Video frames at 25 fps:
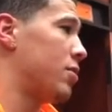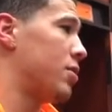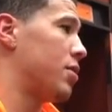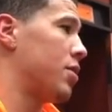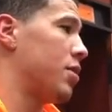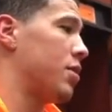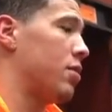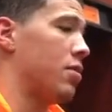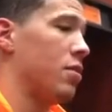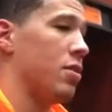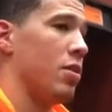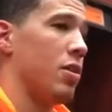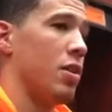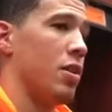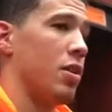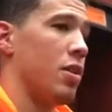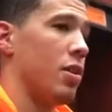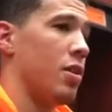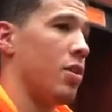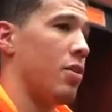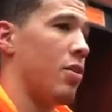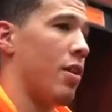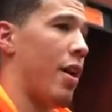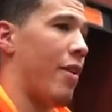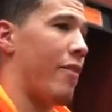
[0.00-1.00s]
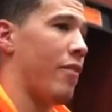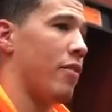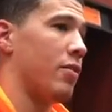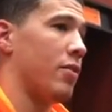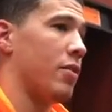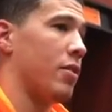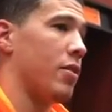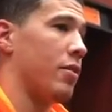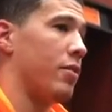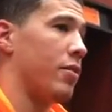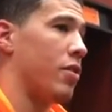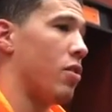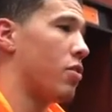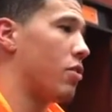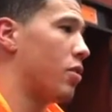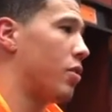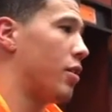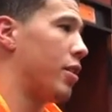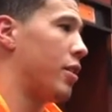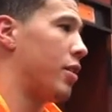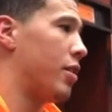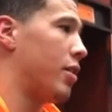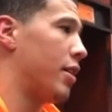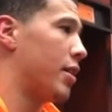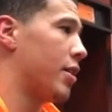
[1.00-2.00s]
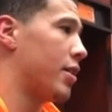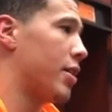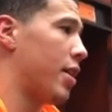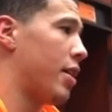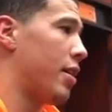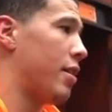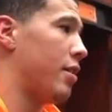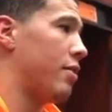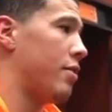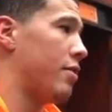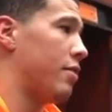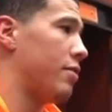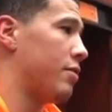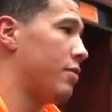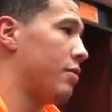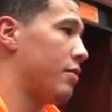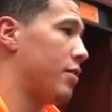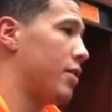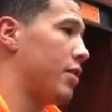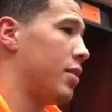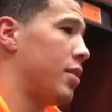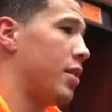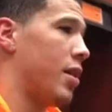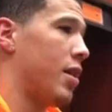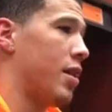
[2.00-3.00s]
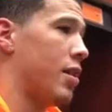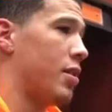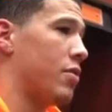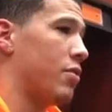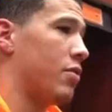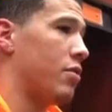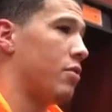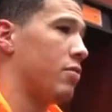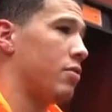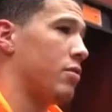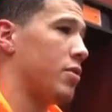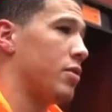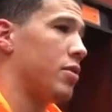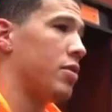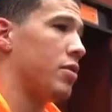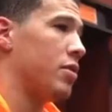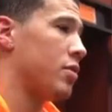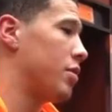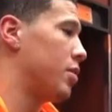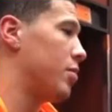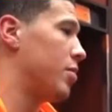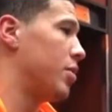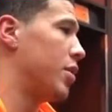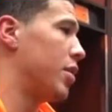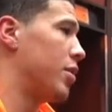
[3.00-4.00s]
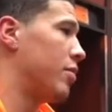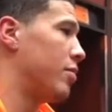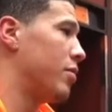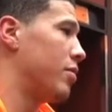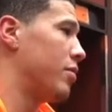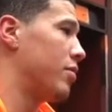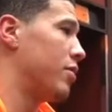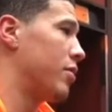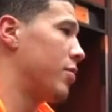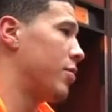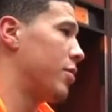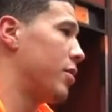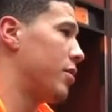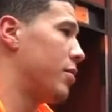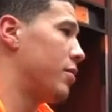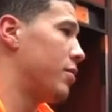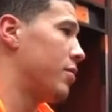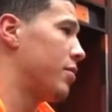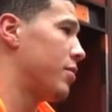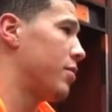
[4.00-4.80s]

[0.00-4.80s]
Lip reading: So, you know, having a vocal leader like that in the locker room is unbelievable for me.